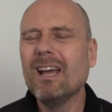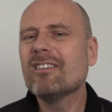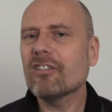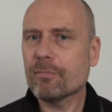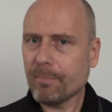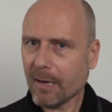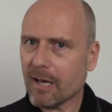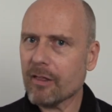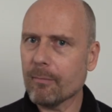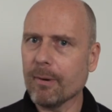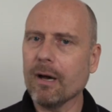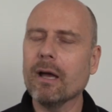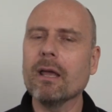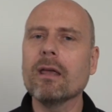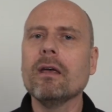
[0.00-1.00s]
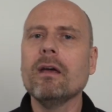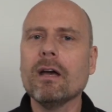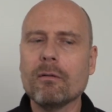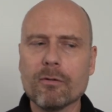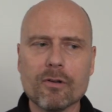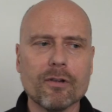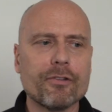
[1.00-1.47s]
Just by the by,
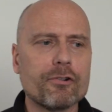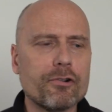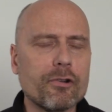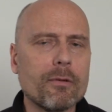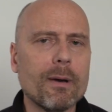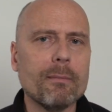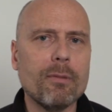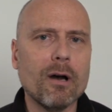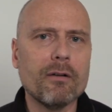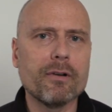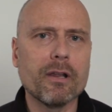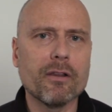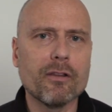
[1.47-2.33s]
and we've got the truth about poverty